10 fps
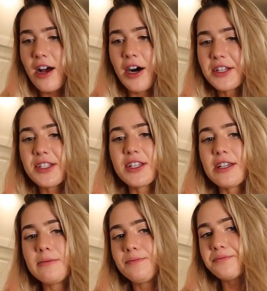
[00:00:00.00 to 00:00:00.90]

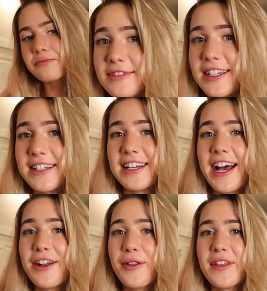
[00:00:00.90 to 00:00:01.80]
honestly, like
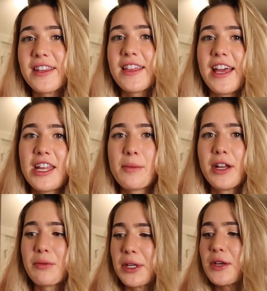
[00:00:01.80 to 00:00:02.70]
I don't think that
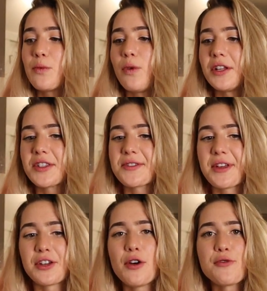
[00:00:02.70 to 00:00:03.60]
anybody really wants,
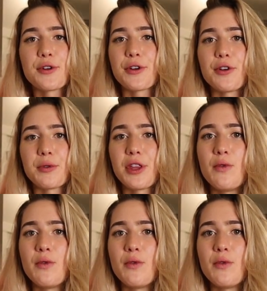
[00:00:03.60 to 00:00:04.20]
like no girl really